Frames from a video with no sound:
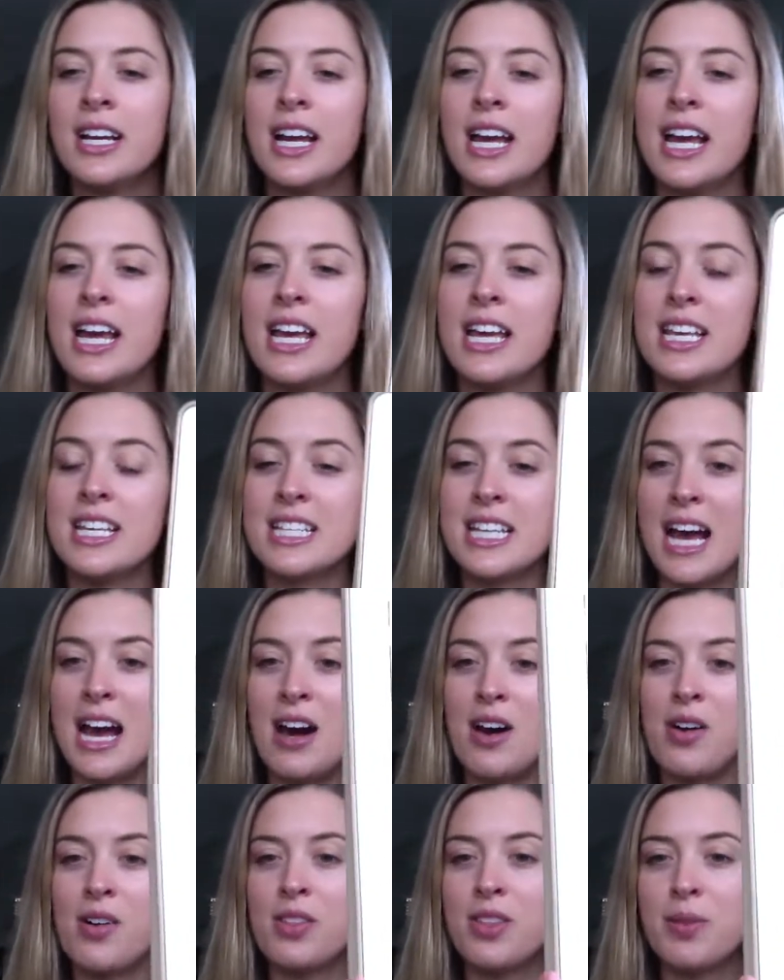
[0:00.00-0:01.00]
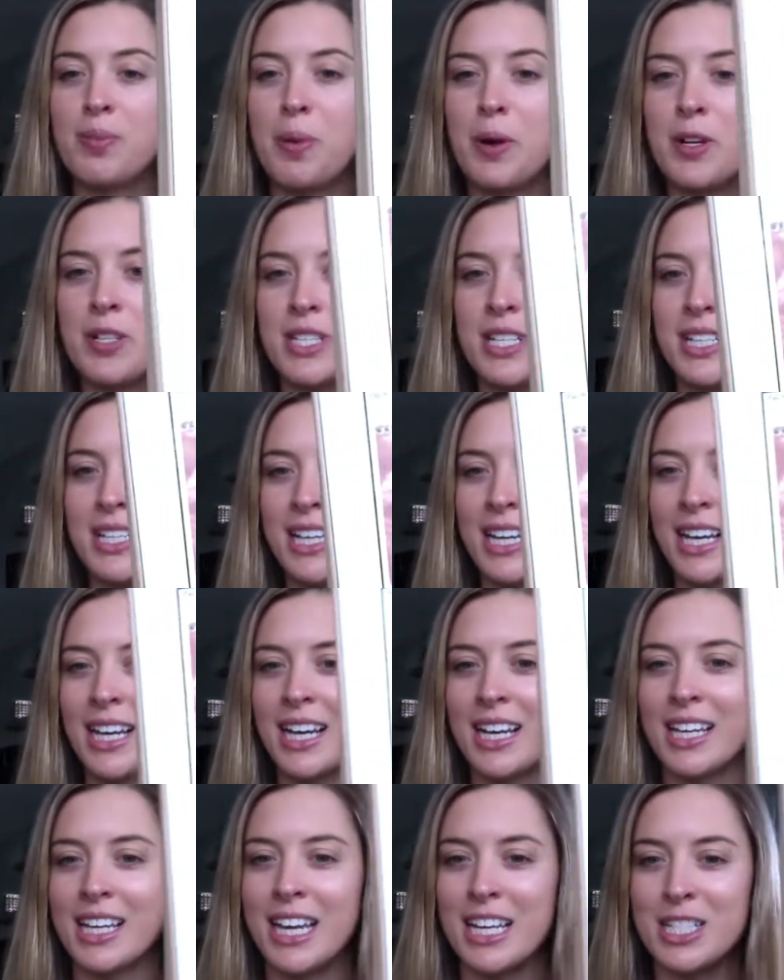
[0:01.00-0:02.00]
is how the
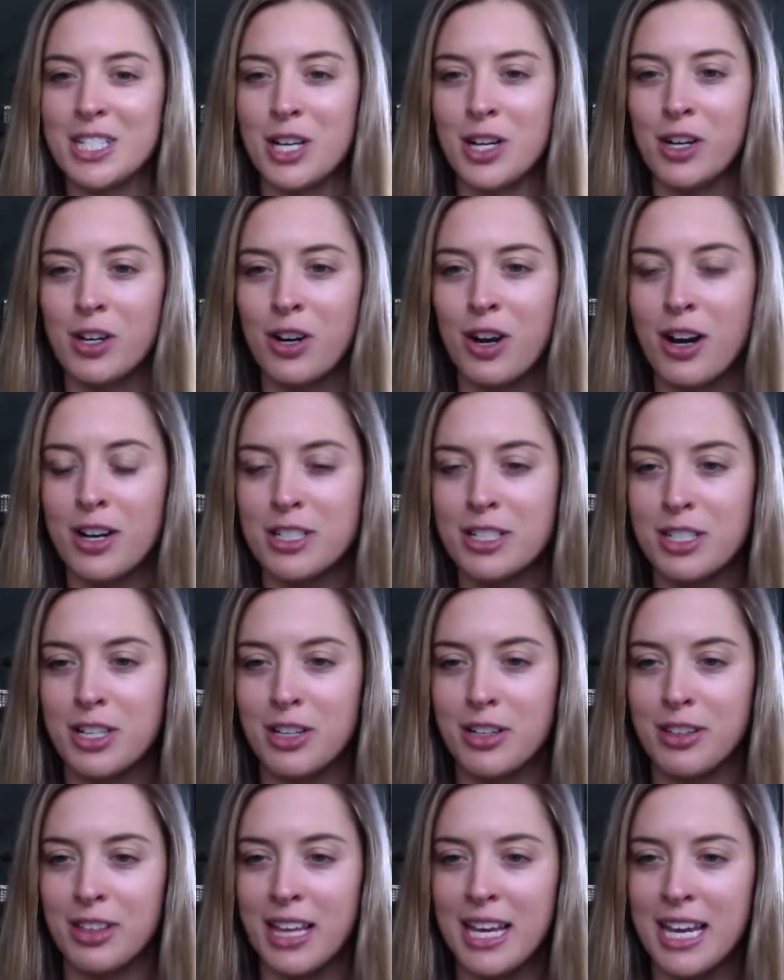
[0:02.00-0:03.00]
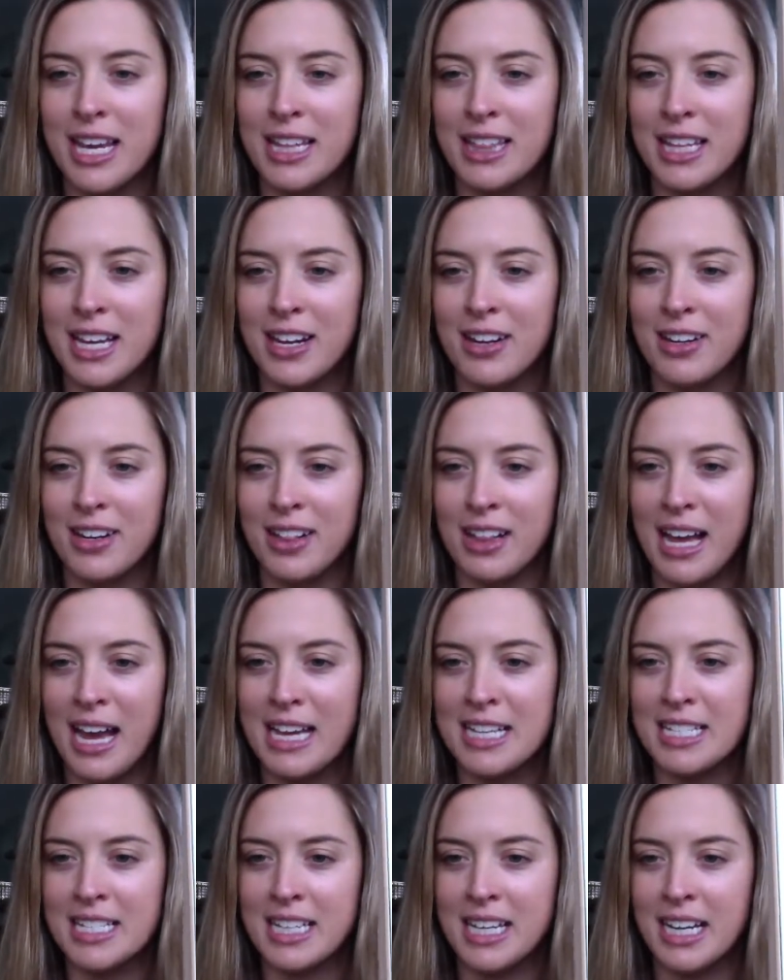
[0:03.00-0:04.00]
person gets across their land there in
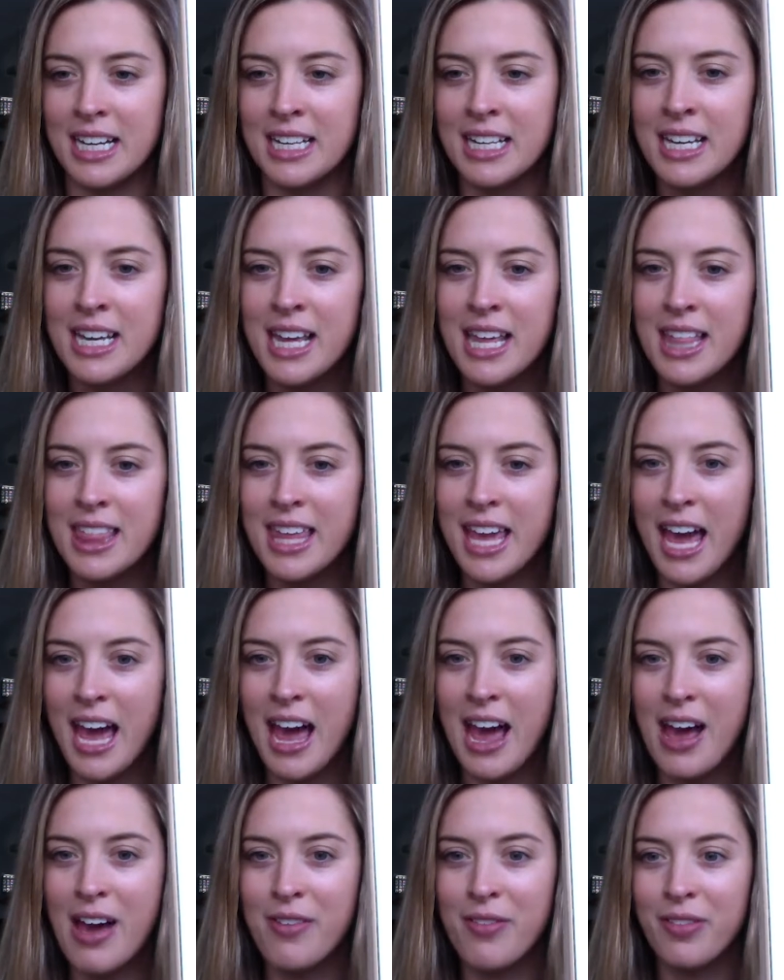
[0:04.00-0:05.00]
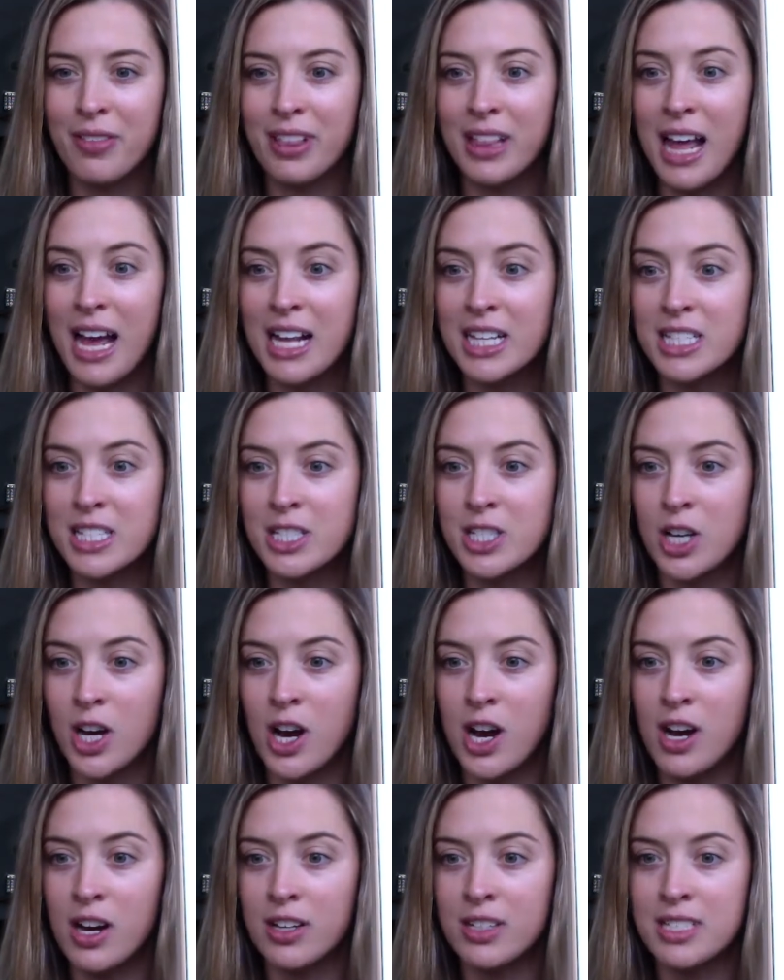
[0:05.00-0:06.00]
Alaska. They have lots of
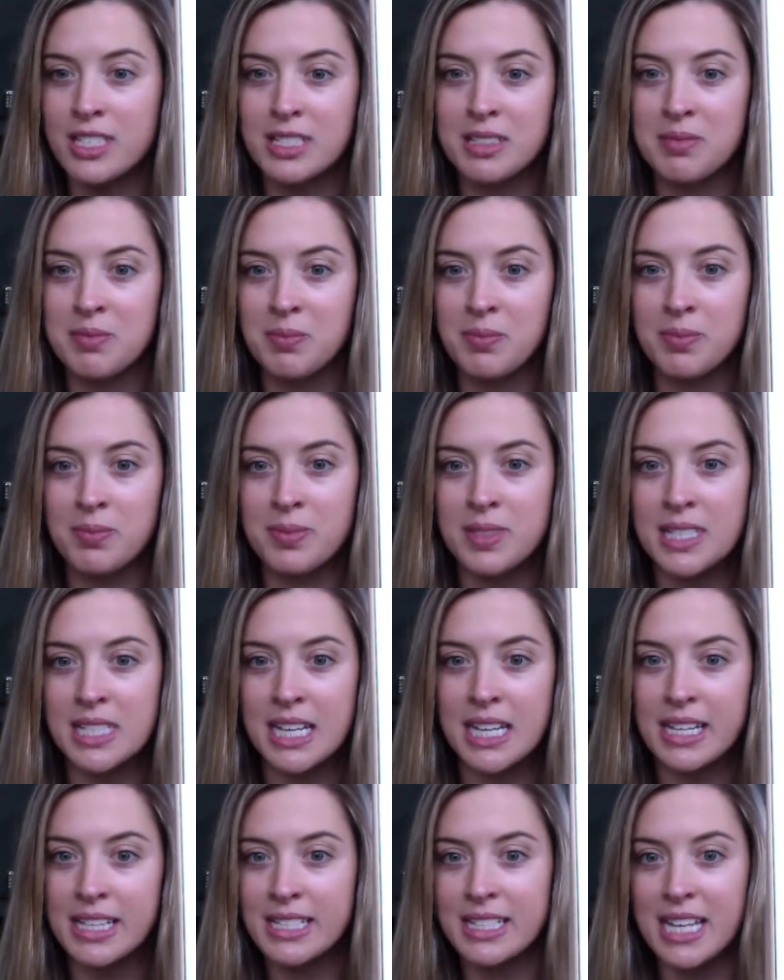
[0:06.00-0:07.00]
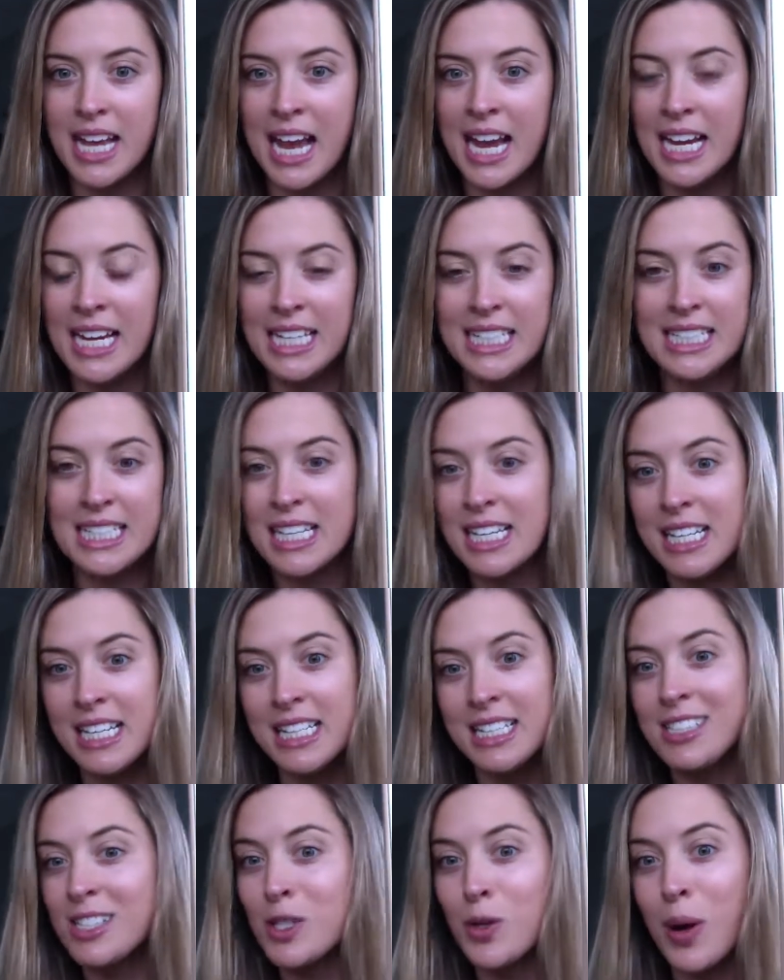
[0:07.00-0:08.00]
dogs, 6, 8,
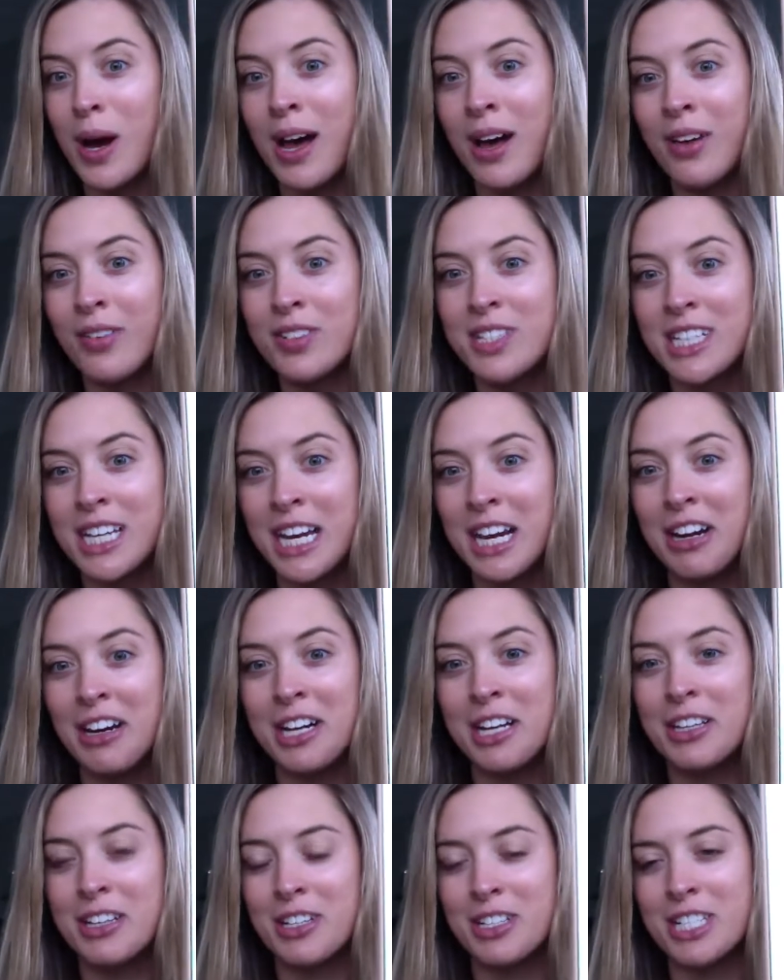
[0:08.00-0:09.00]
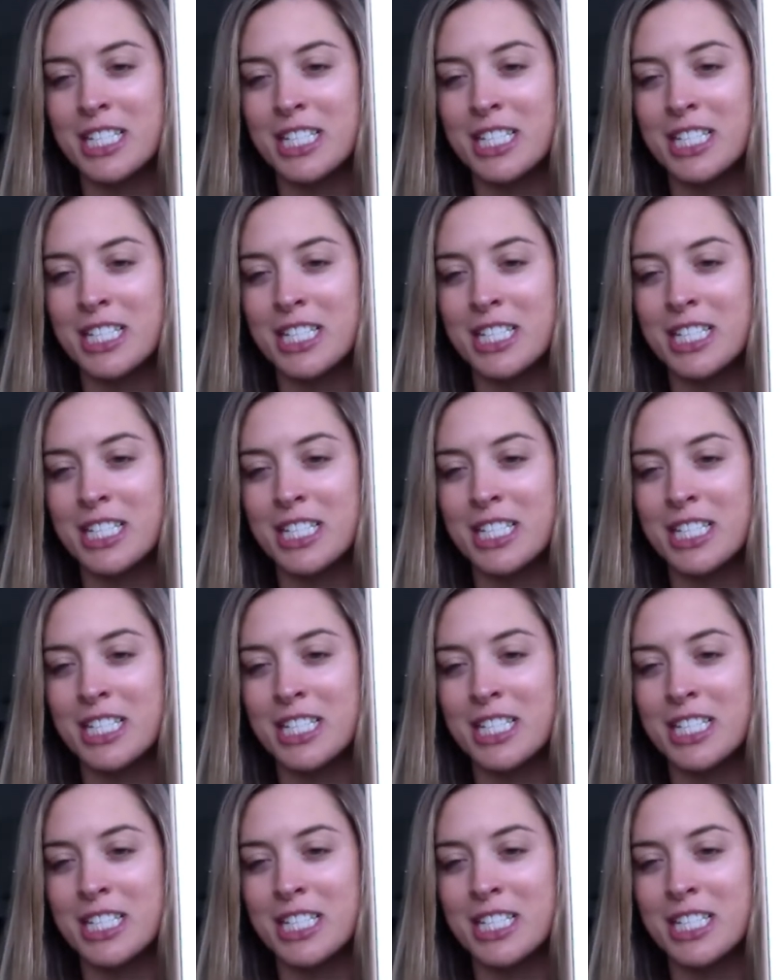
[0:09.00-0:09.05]
10, 12 to carry their